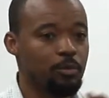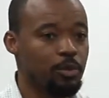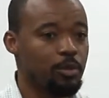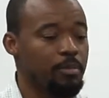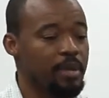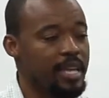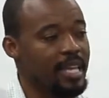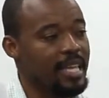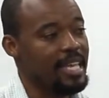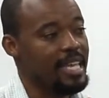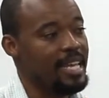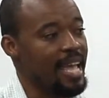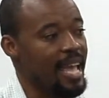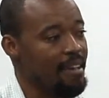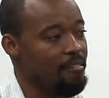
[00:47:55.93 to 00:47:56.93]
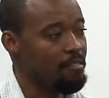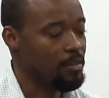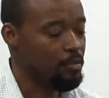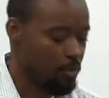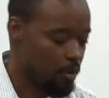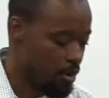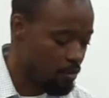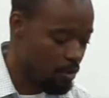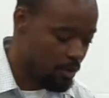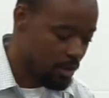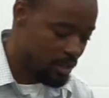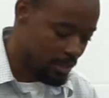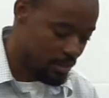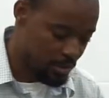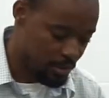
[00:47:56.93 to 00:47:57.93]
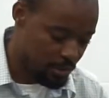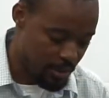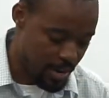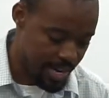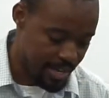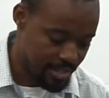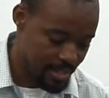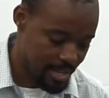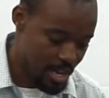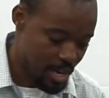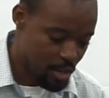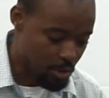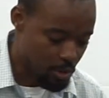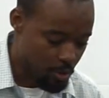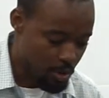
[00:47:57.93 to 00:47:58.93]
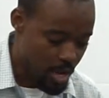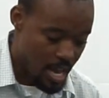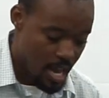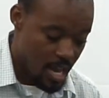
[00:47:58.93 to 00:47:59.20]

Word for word: will be in heaven forever with Jesus Christ. So